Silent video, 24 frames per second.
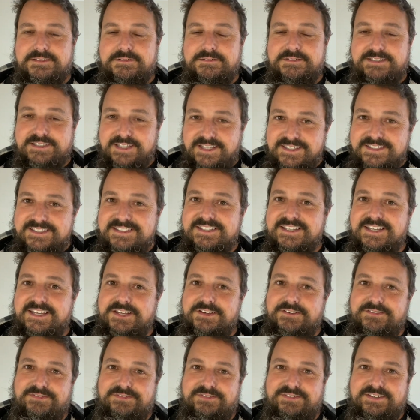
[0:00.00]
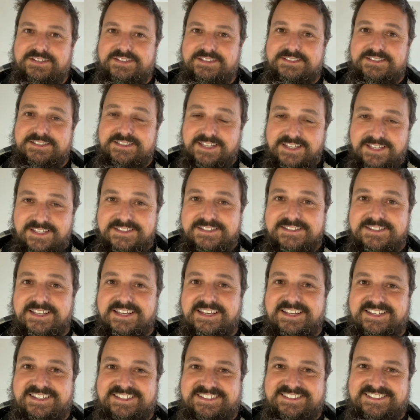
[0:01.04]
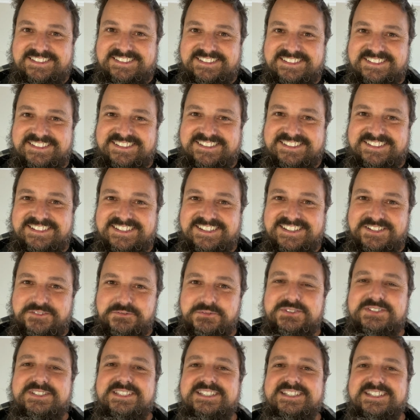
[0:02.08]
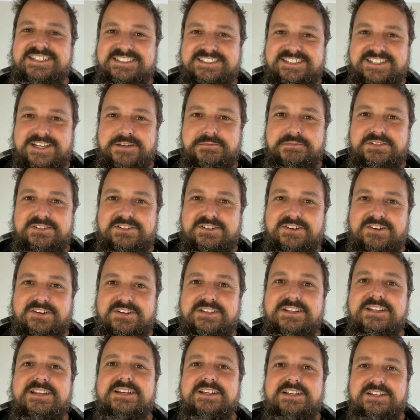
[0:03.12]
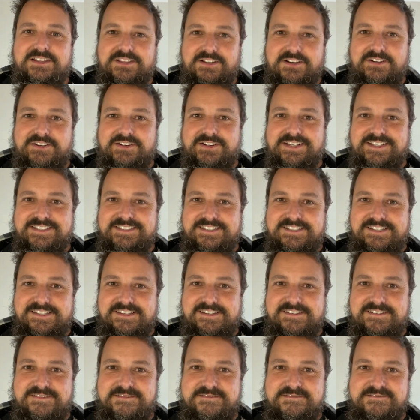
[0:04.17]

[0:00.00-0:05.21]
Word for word: Stay safe, stay sane. We'll see you next time here on Locker Nuts.